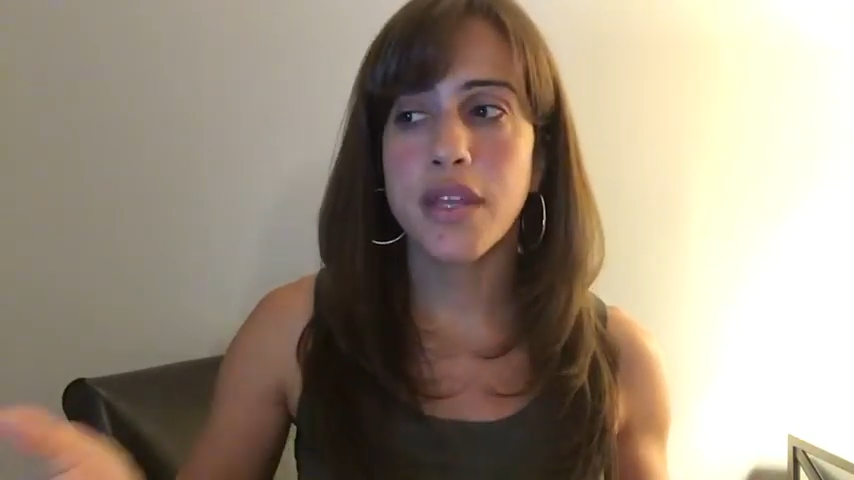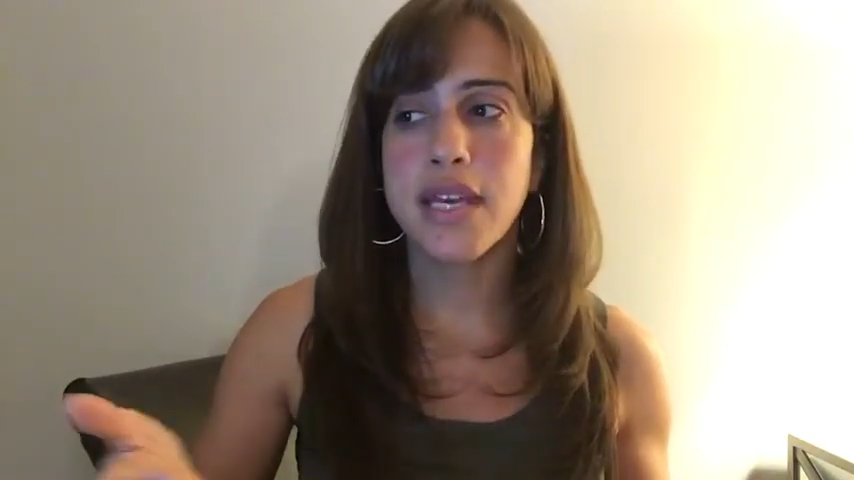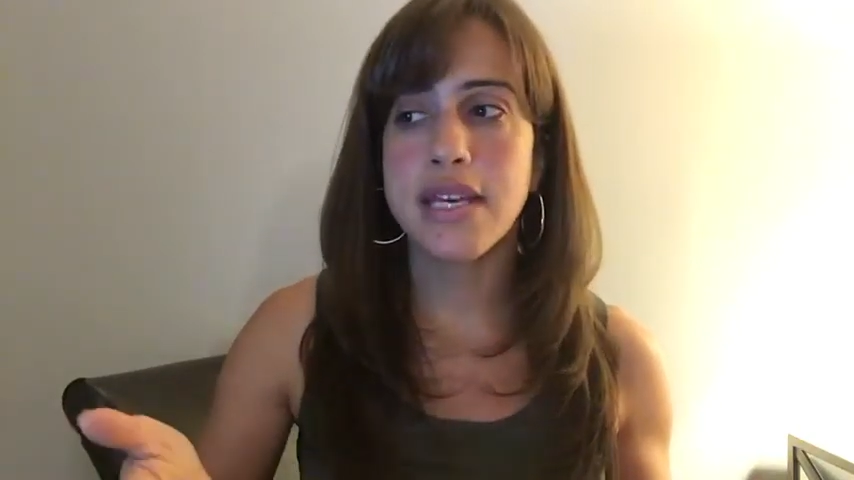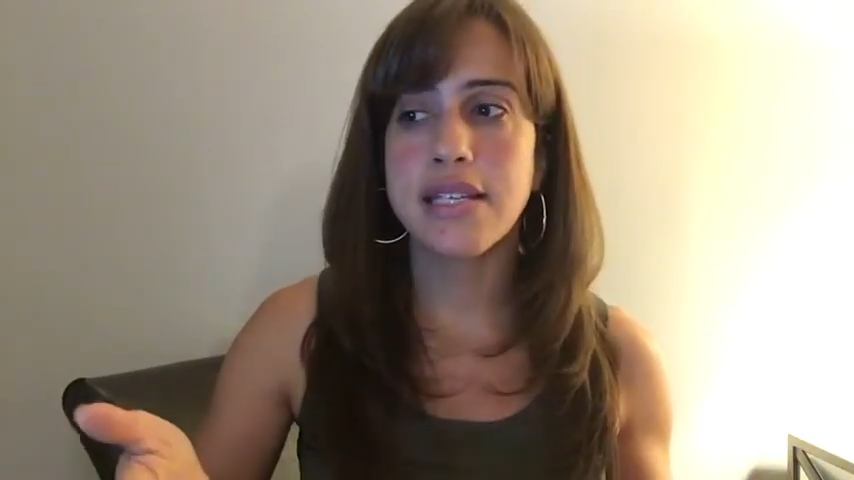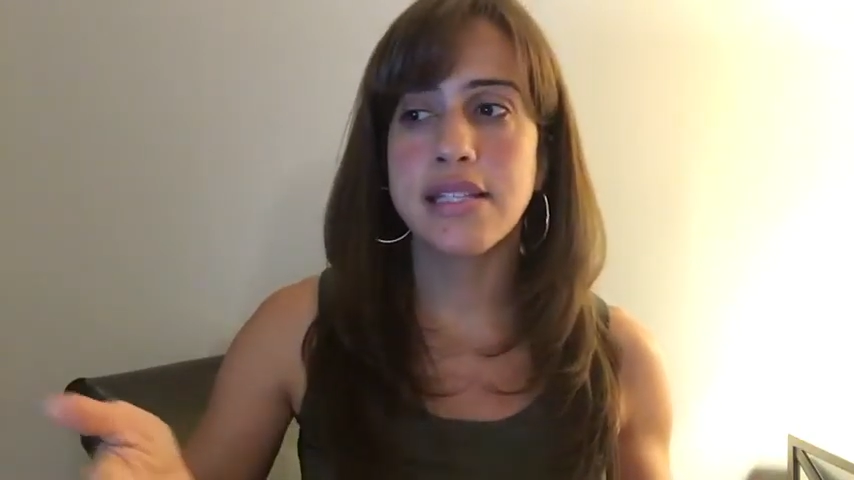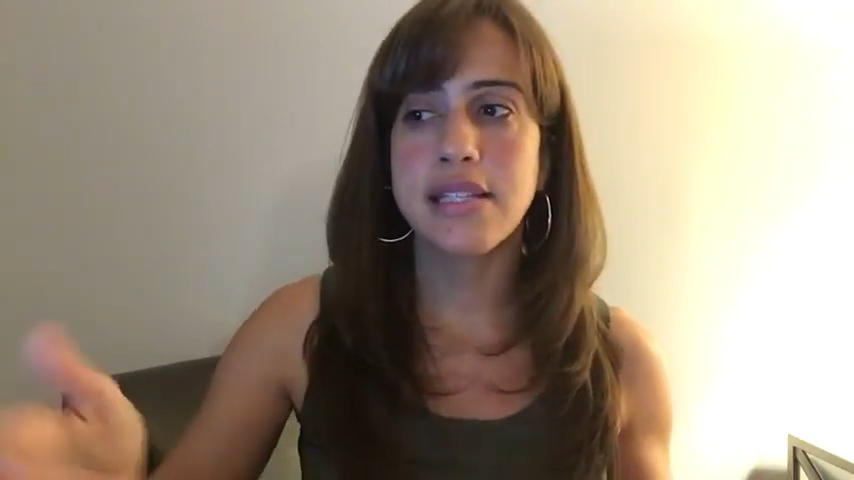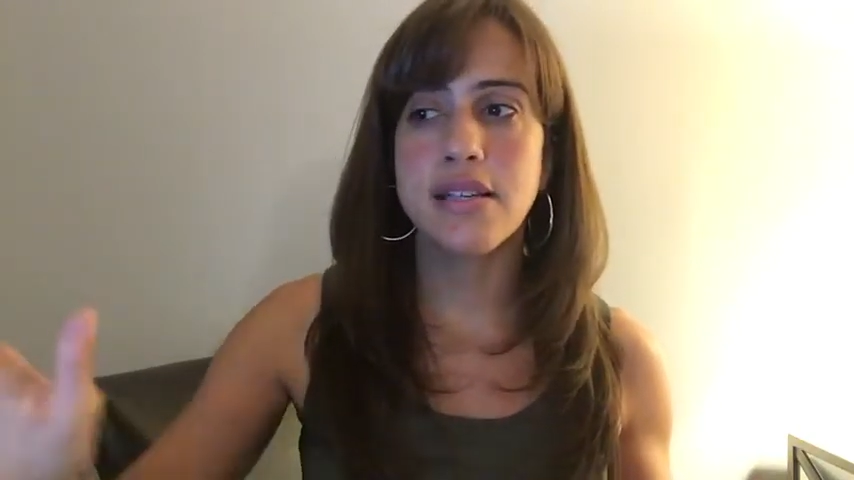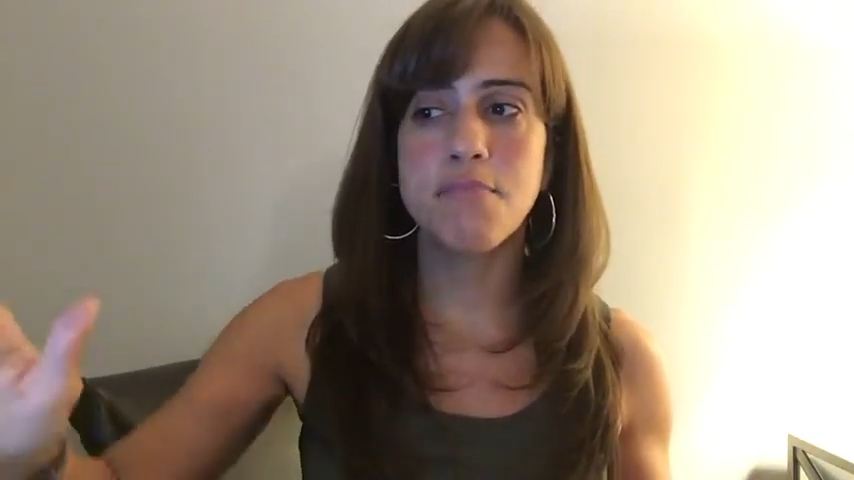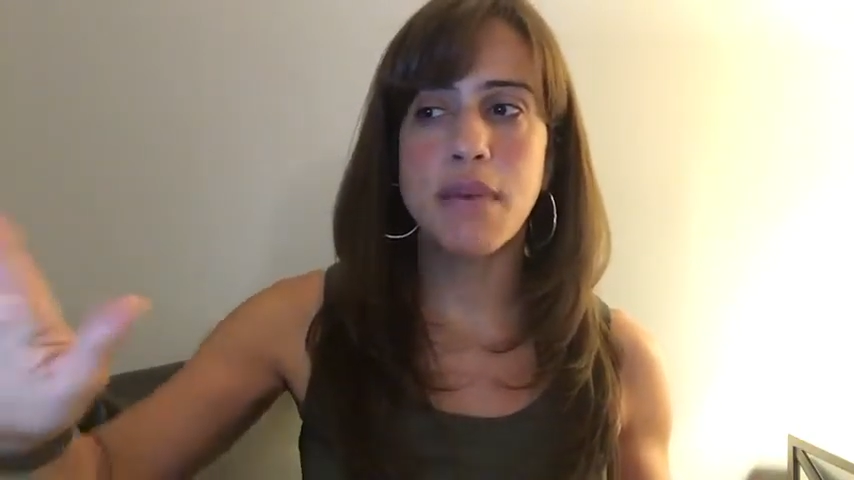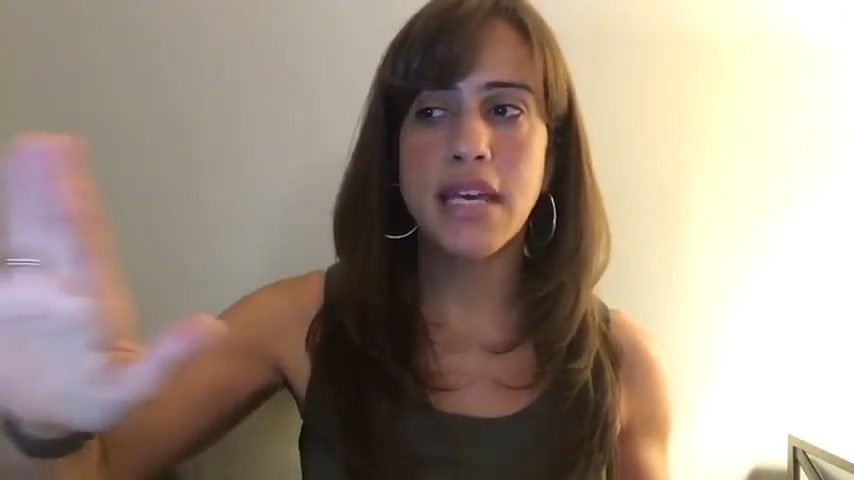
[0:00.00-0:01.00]
is
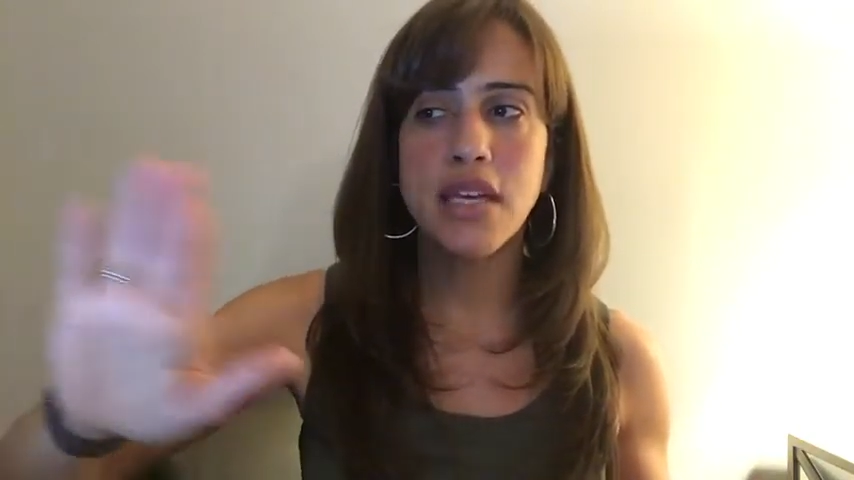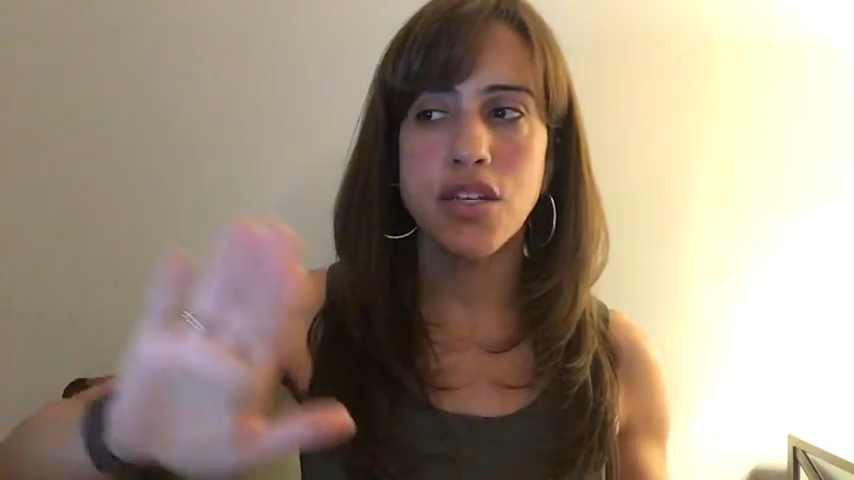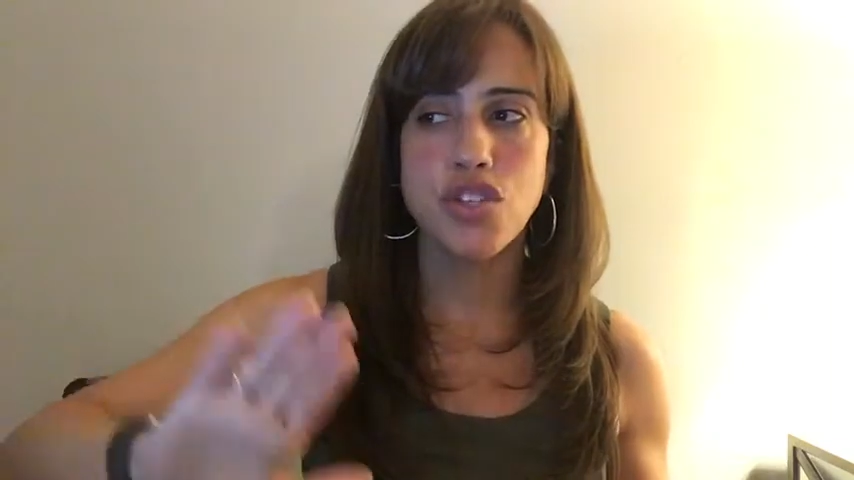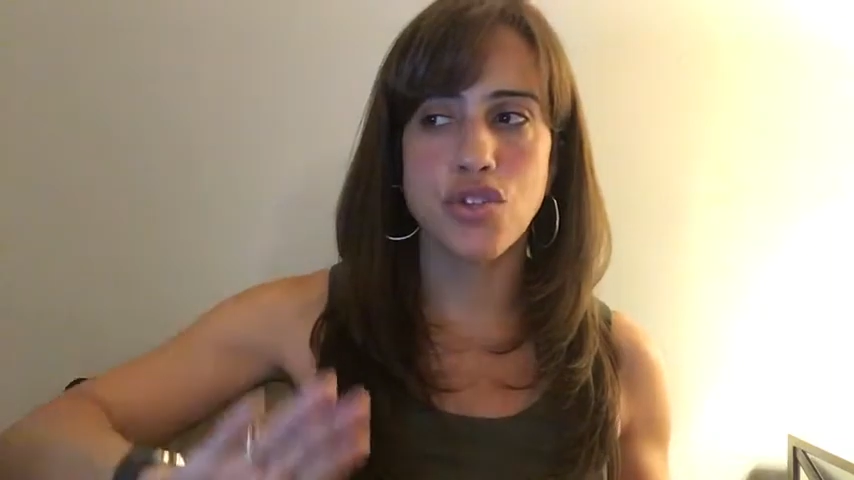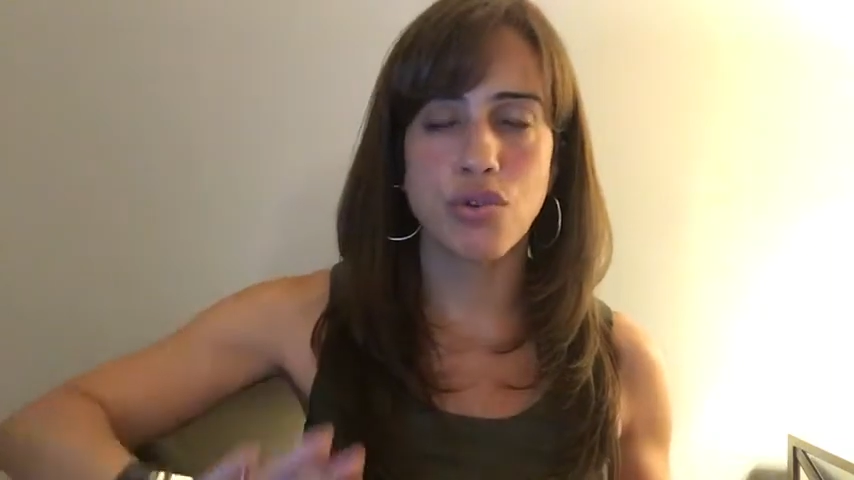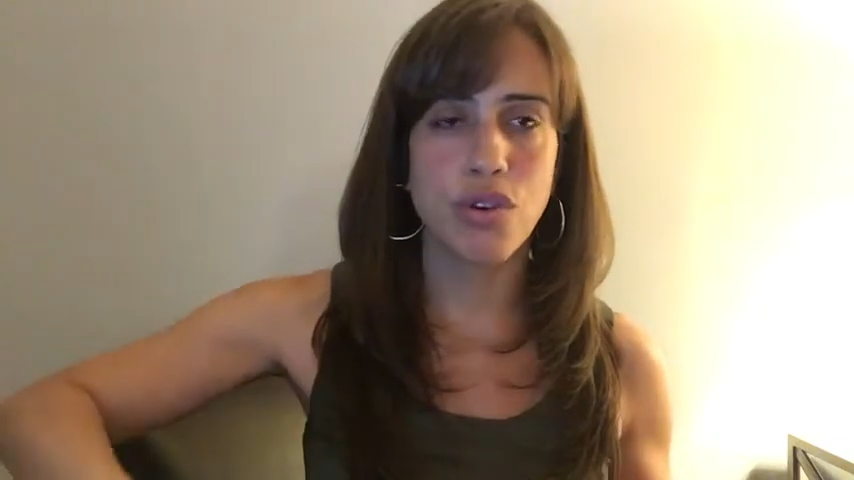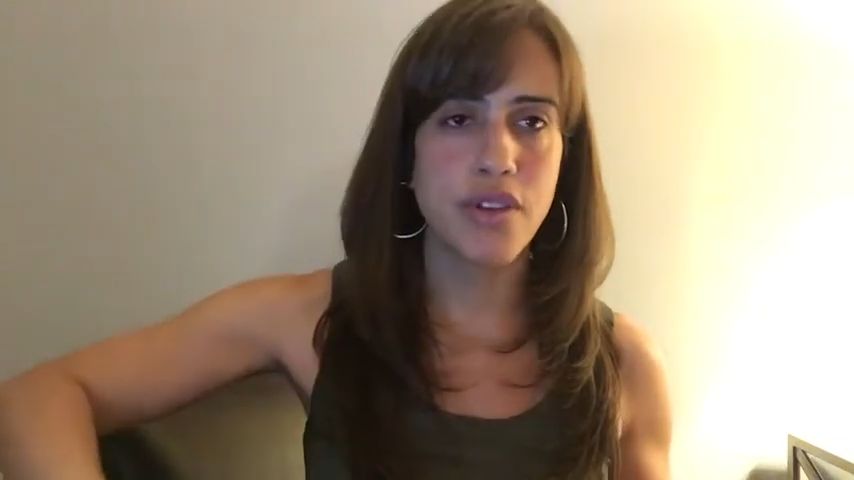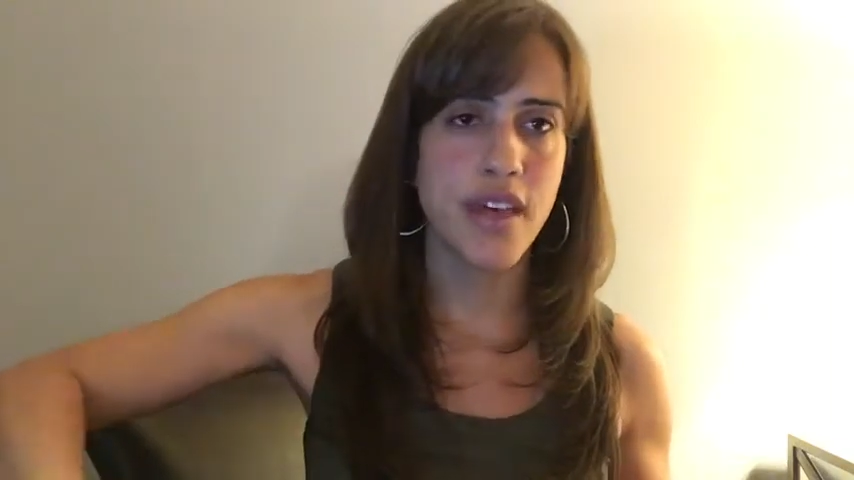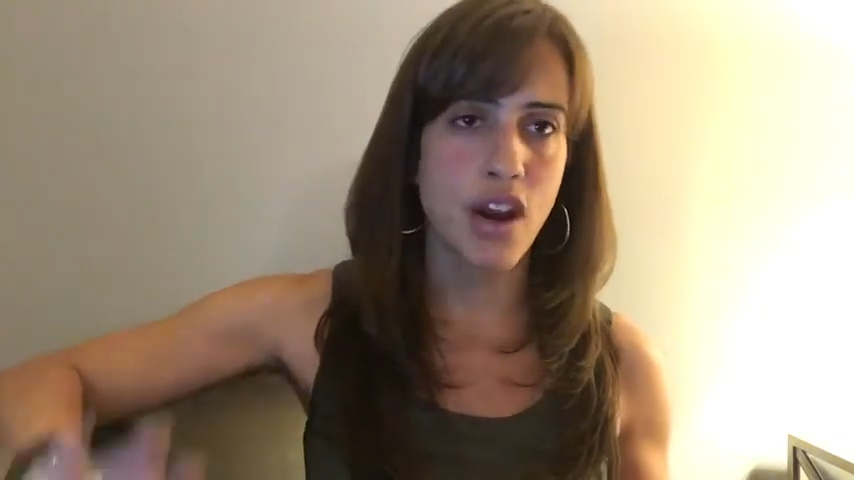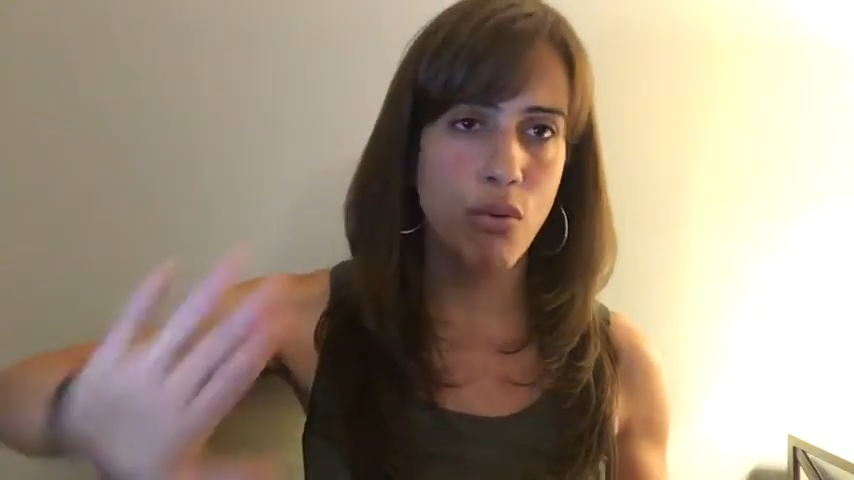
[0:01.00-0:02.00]
making sure
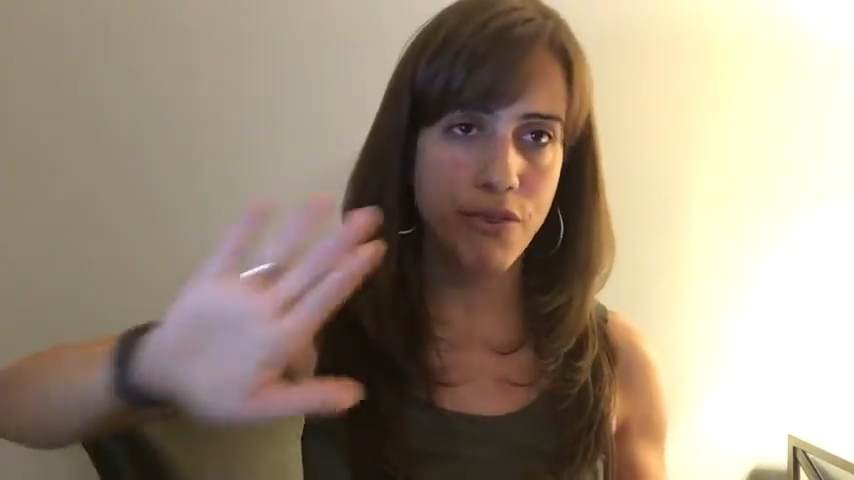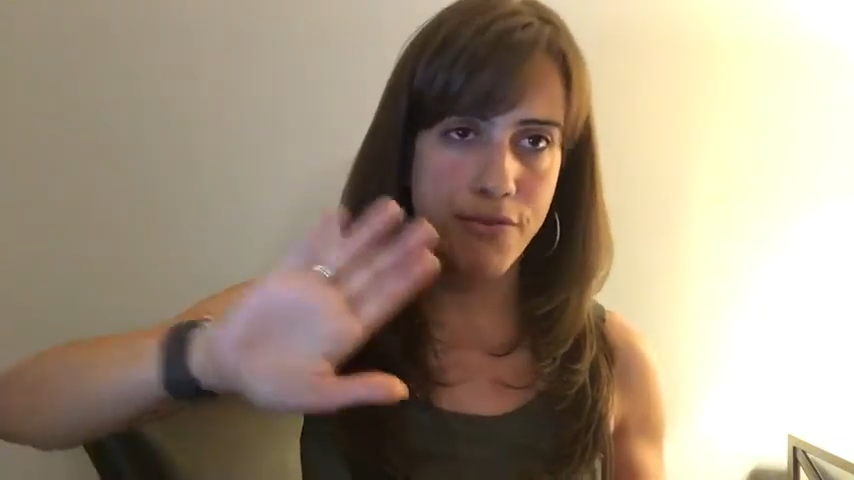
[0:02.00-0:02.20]
that our